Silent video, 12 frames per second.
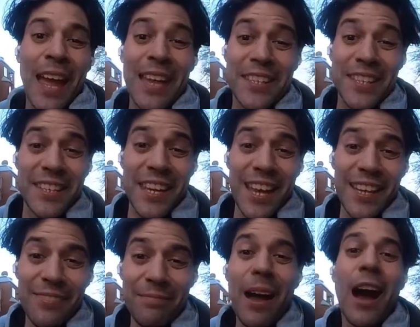and
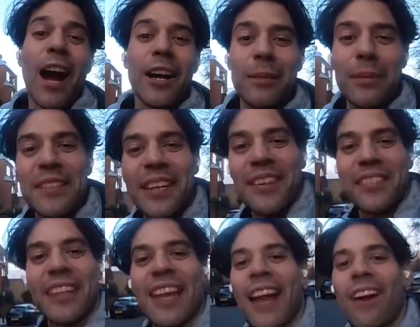today I'm going to be
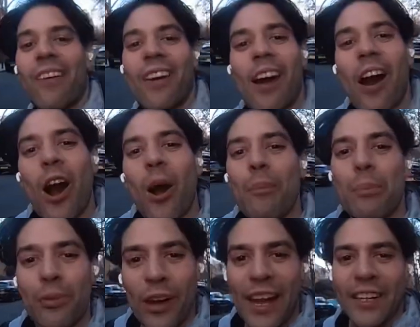testing out our
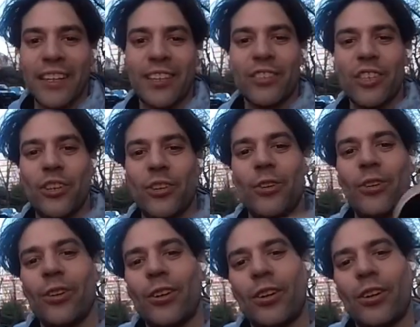brand new